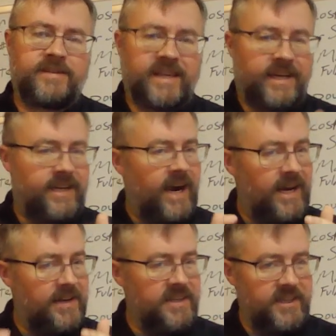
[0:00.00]
is that
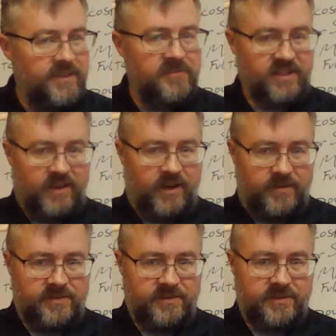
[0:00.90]
God gives
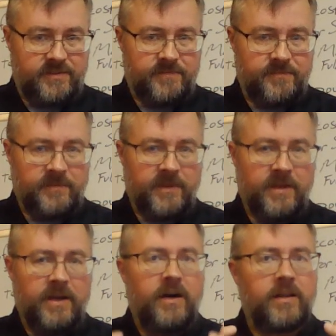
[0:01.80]
us
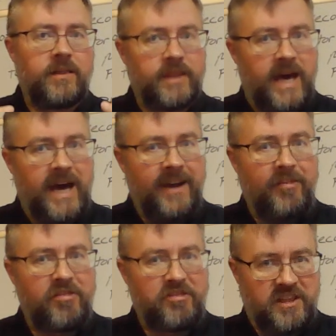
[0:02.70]
a lot
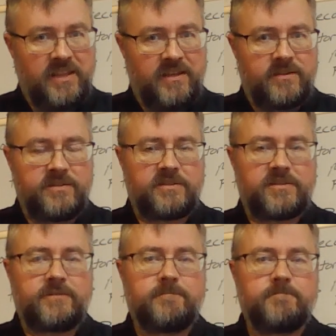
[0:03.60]
of
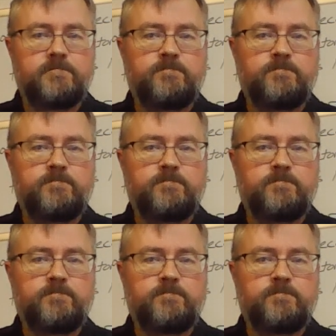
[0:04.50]
things